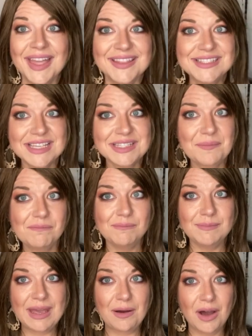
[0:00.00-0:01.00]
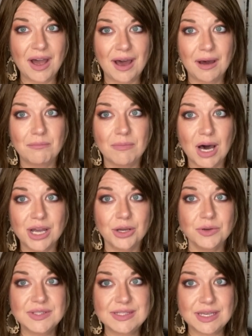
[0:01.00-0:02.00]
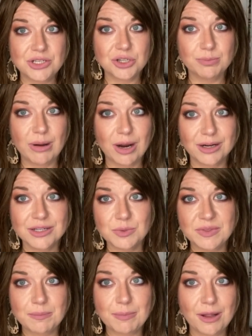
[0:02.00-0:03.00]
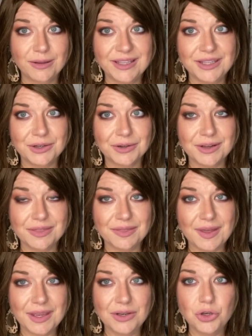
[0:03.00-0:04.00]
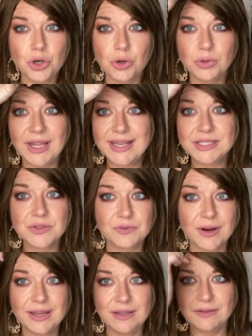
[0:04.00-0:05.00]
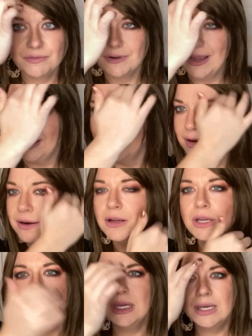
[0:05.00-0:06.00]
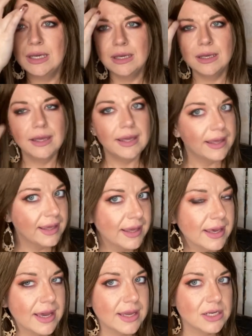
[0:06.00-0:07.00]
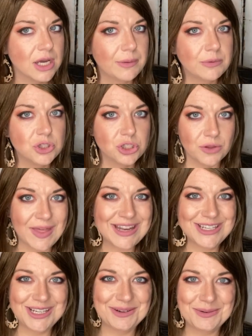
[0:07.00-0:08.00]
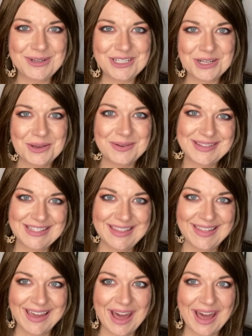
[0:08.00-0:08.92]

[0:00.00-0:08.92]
This has a, a mono center part with a polyurethane no lace front in the front here. And I will show that to you when we show you inside the